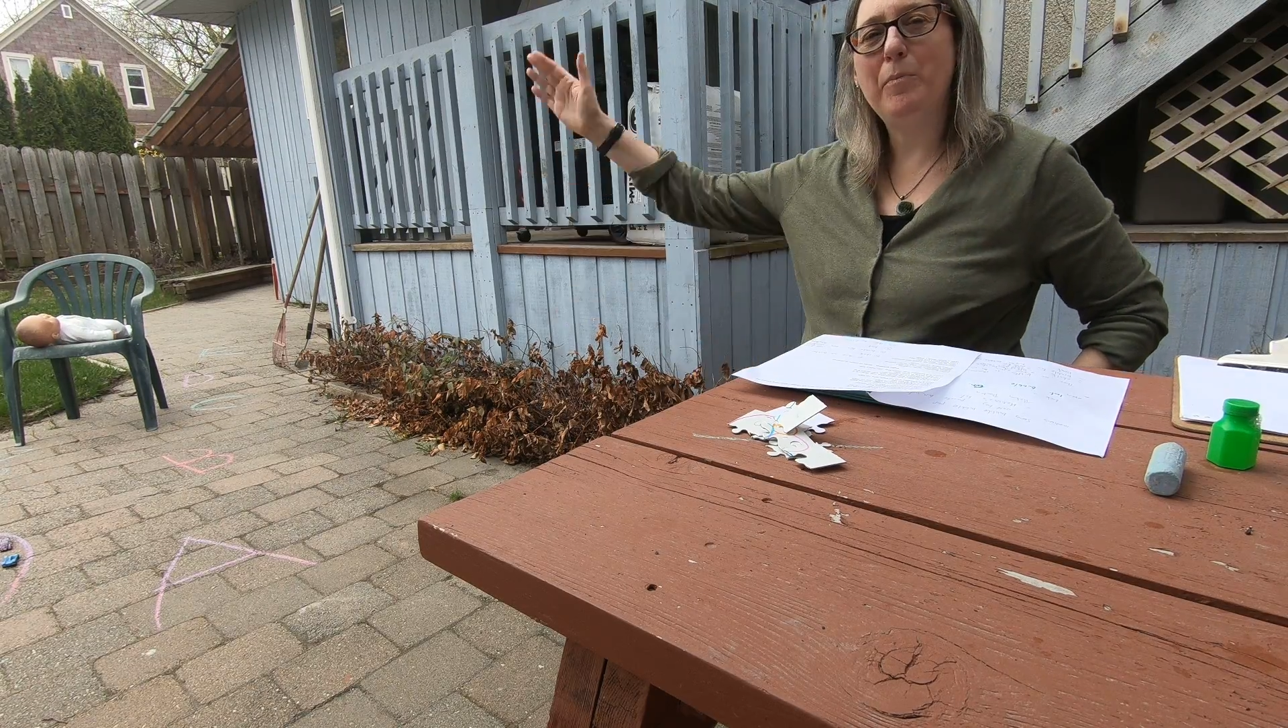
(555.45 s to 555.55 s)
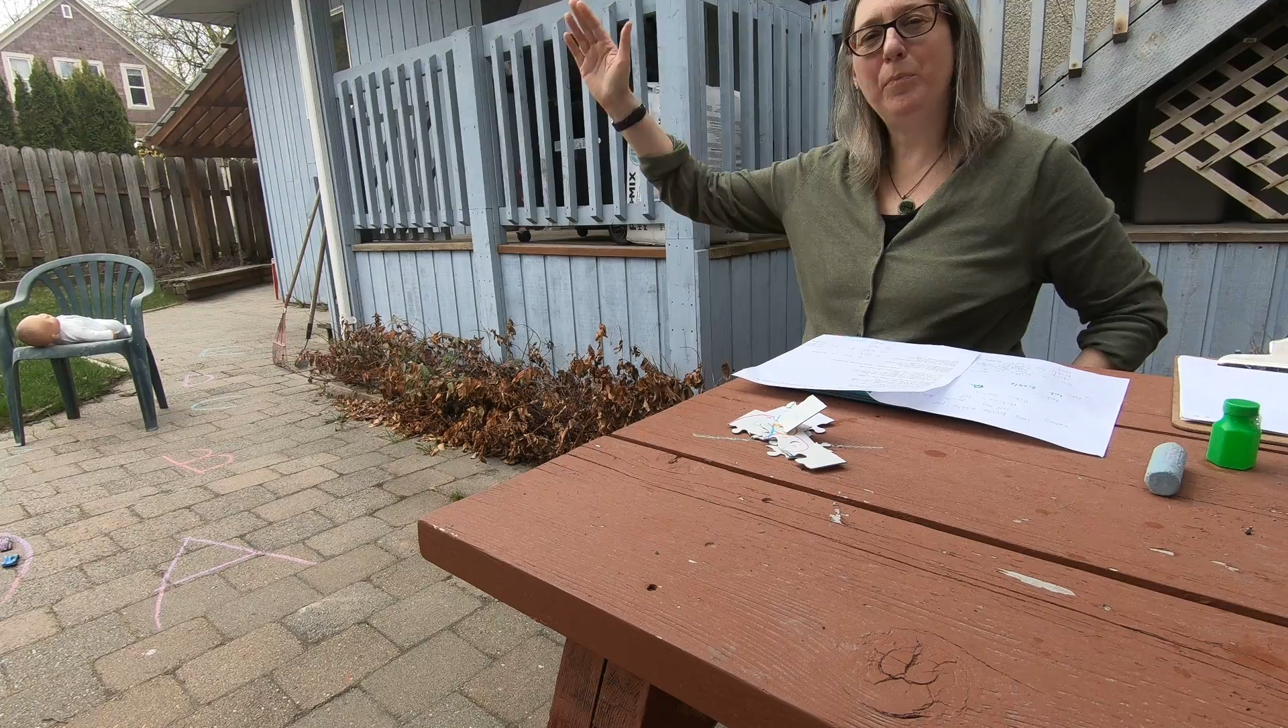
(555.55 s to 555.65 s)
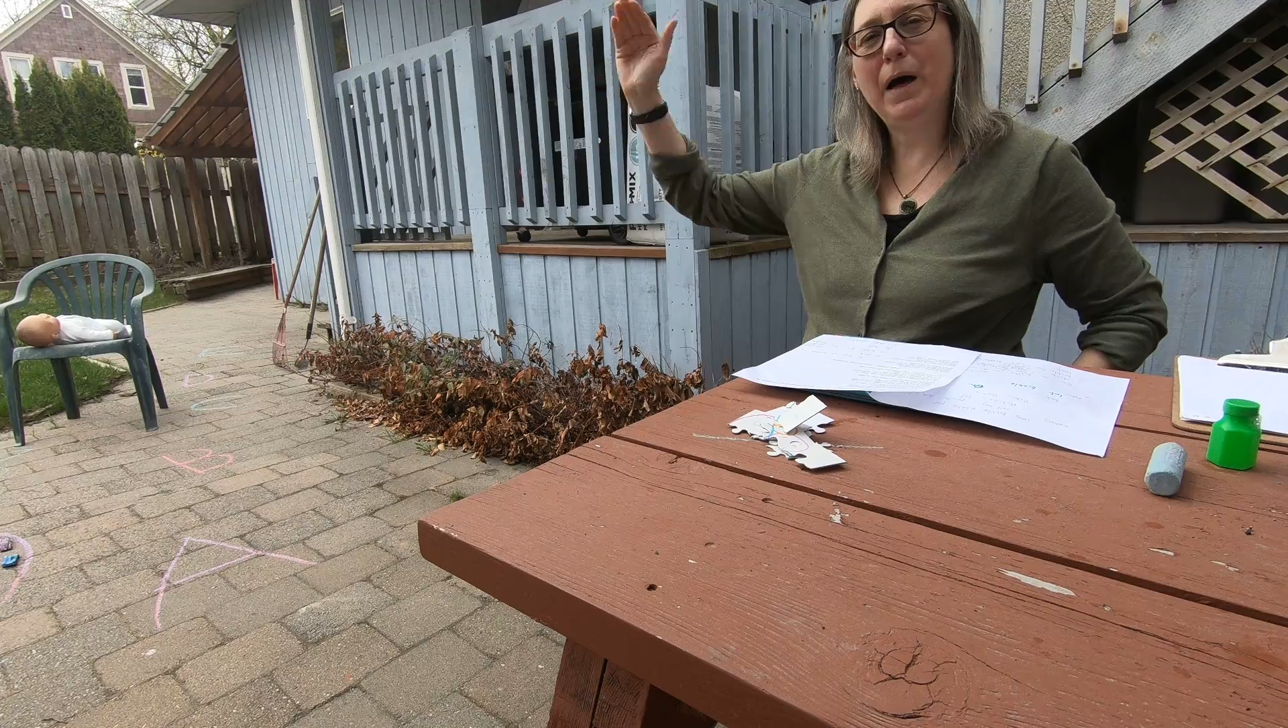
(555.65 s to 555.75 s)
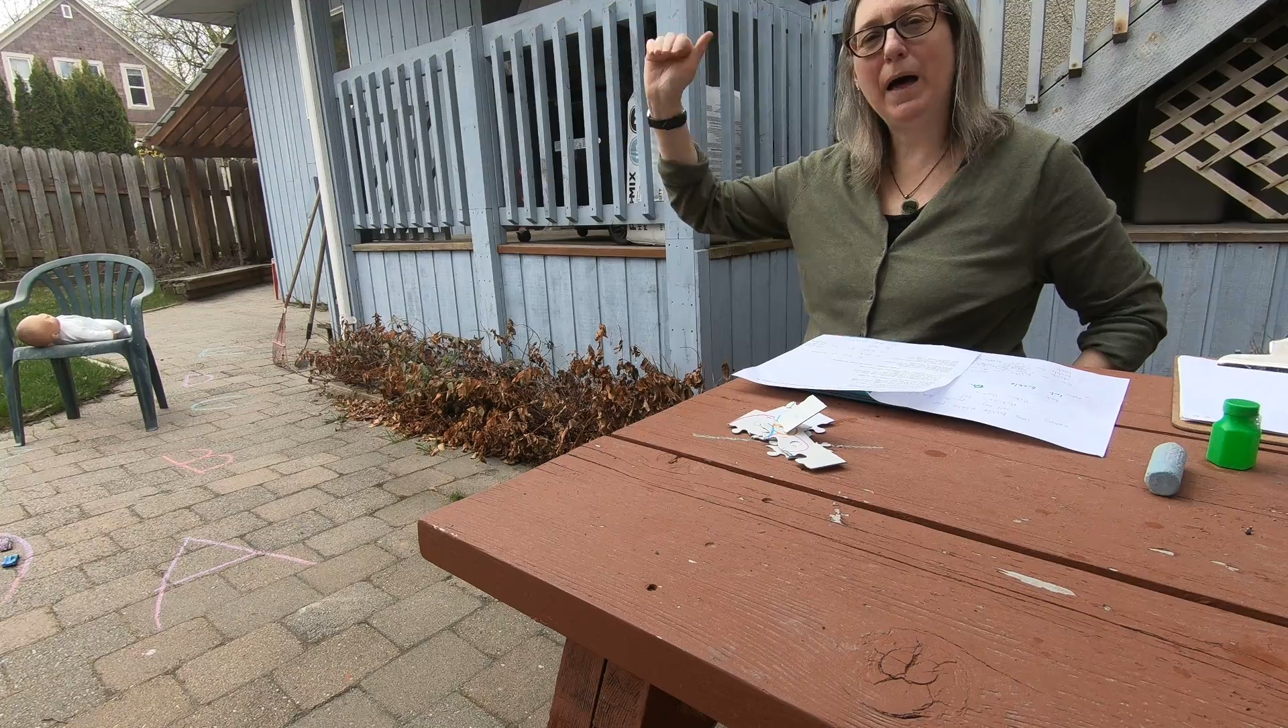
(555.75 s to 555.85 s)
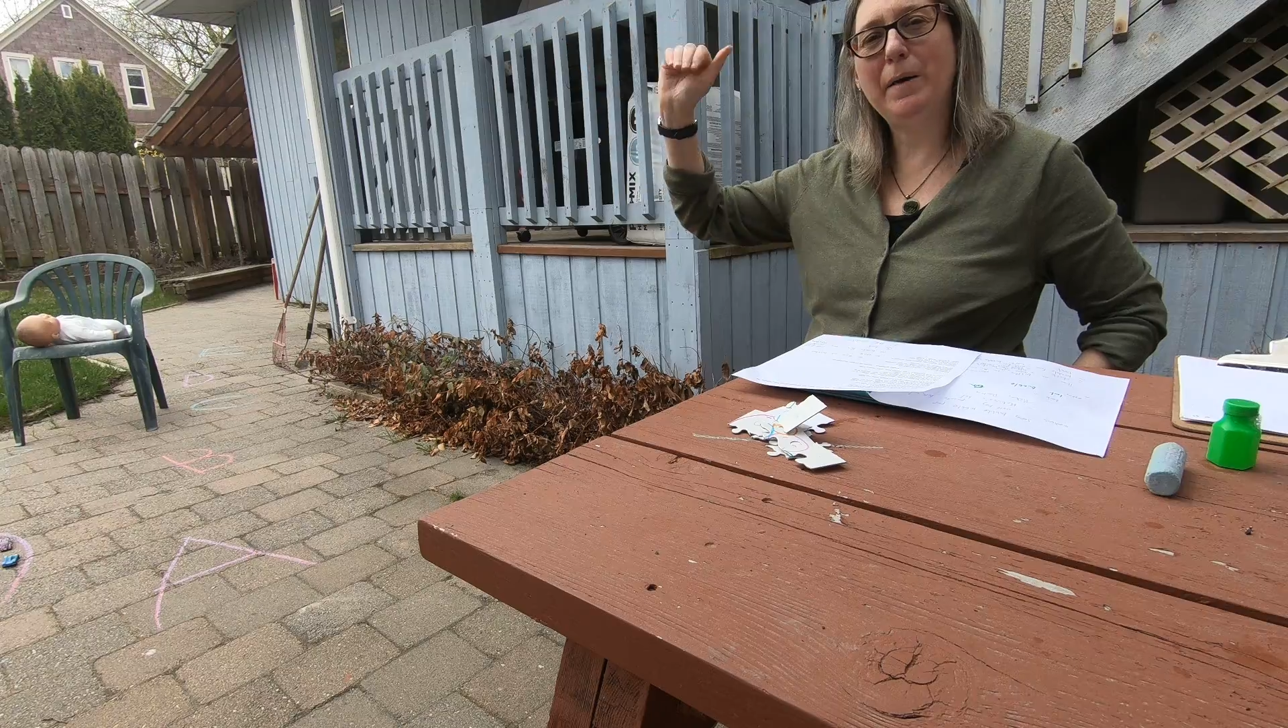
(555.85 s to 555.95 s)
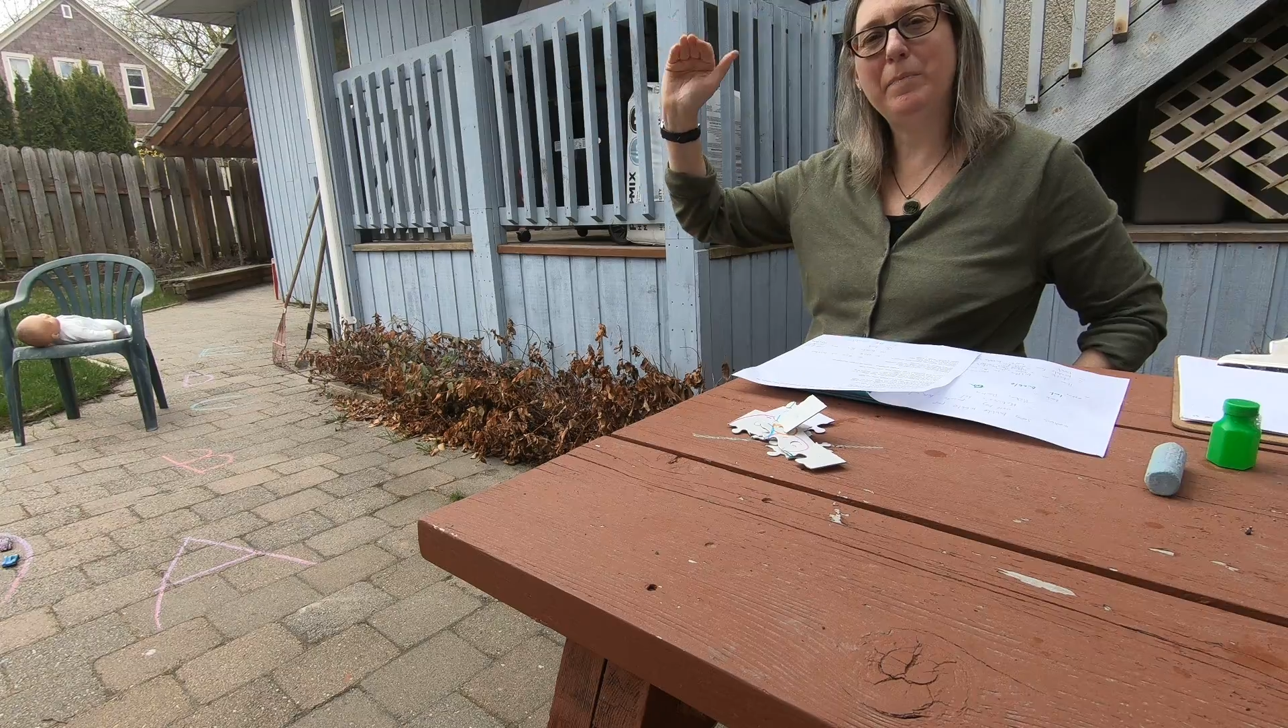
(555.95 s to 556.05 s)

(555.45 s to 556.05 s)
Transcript: Bye